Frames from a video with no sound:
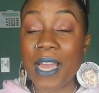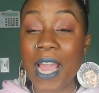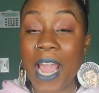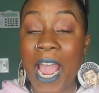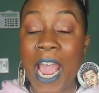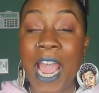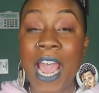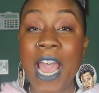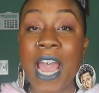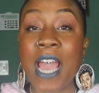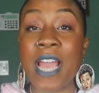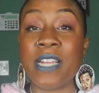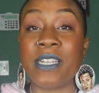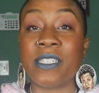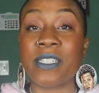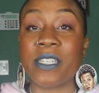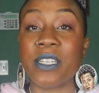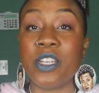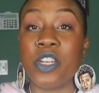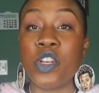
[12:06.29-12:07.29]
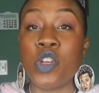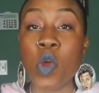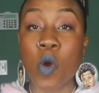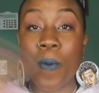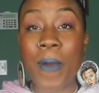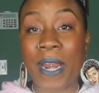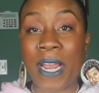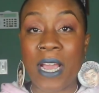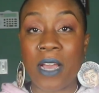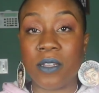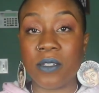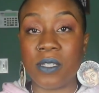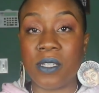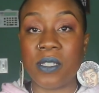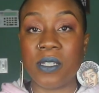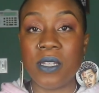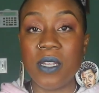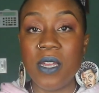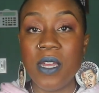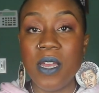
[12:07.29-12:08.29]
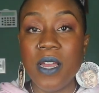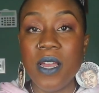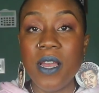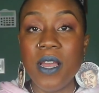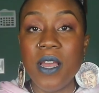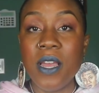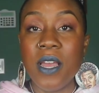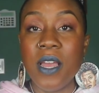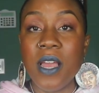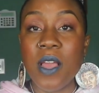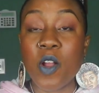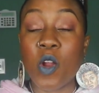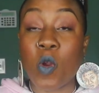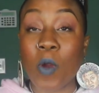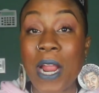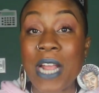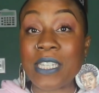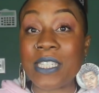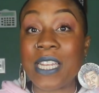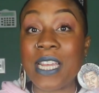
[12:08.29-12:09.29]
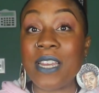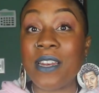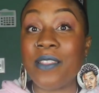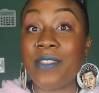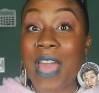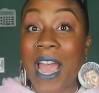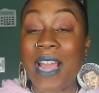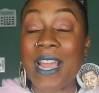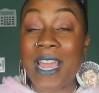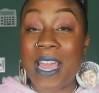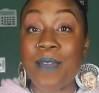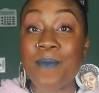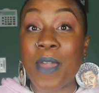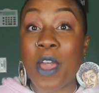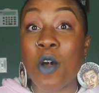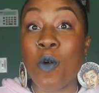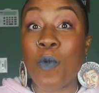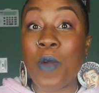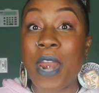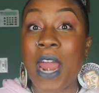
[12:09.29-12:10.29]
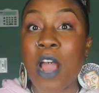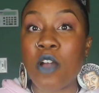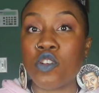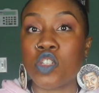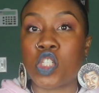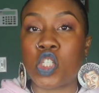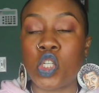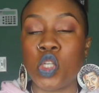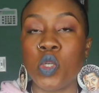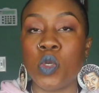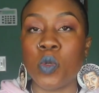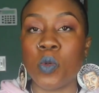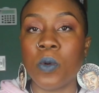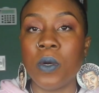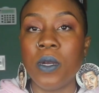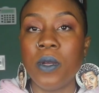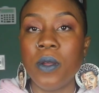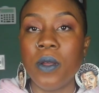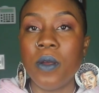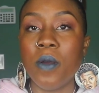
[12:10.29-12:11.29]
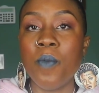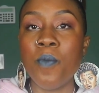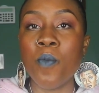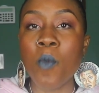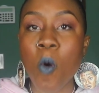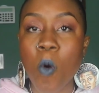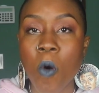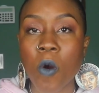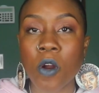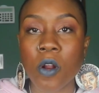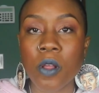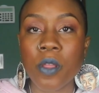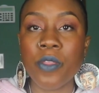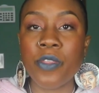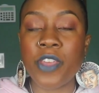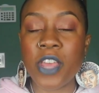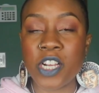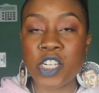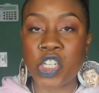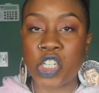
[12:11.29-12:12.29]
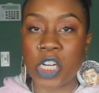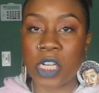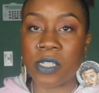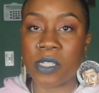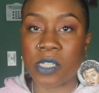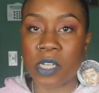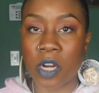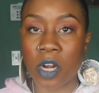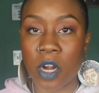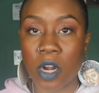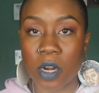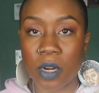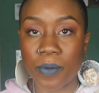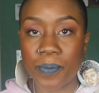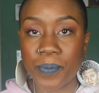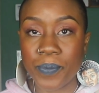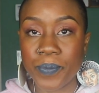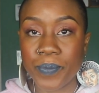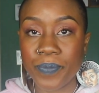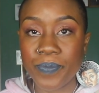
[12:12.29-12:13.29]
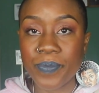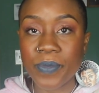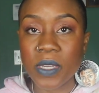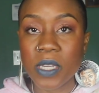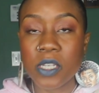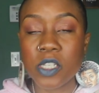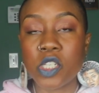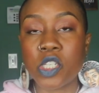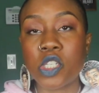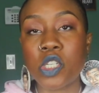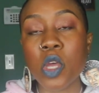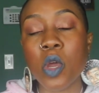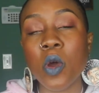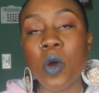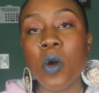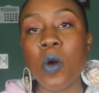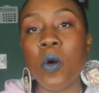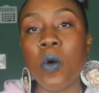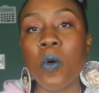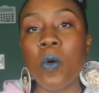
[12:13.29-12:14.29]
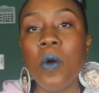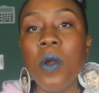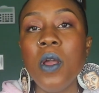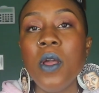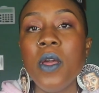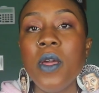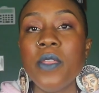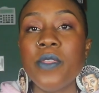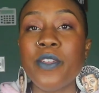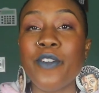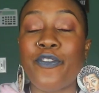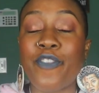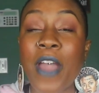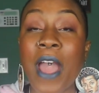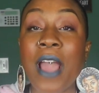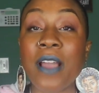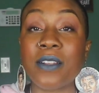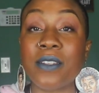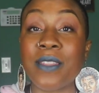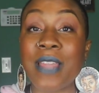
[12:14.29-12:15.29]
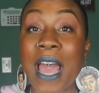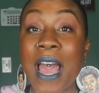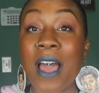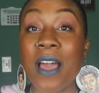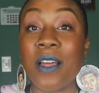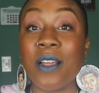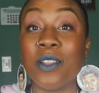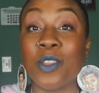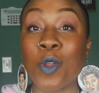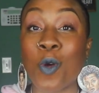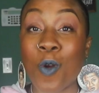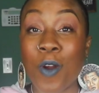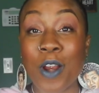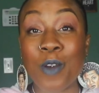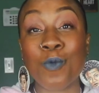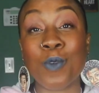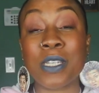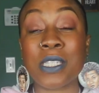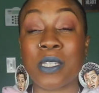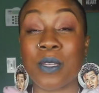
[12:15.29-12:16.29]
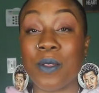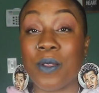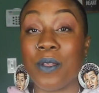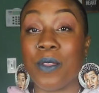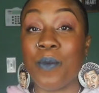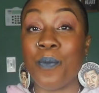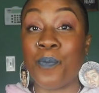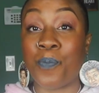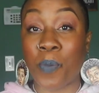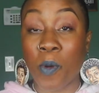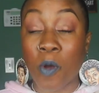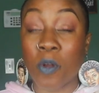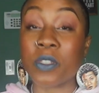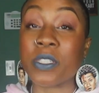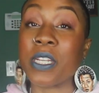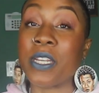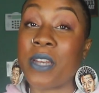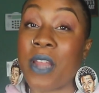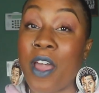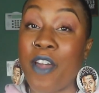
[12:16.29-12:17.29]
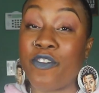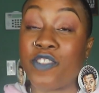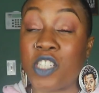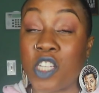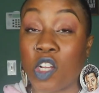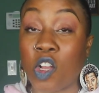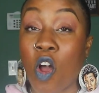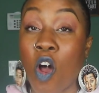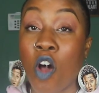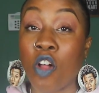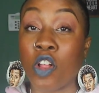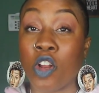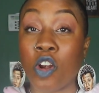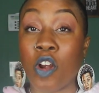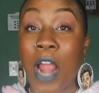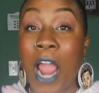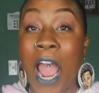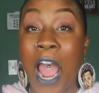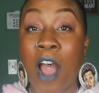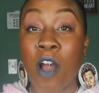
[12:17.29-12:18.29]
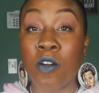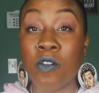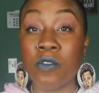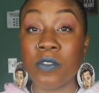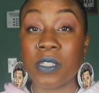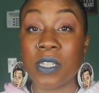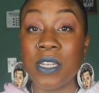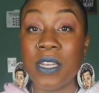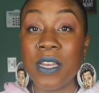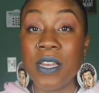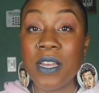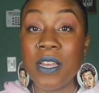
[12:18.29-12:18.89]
and nobody else. Granted, that email went out to more than just her. So the fact that Lauren was bold enough to call her out,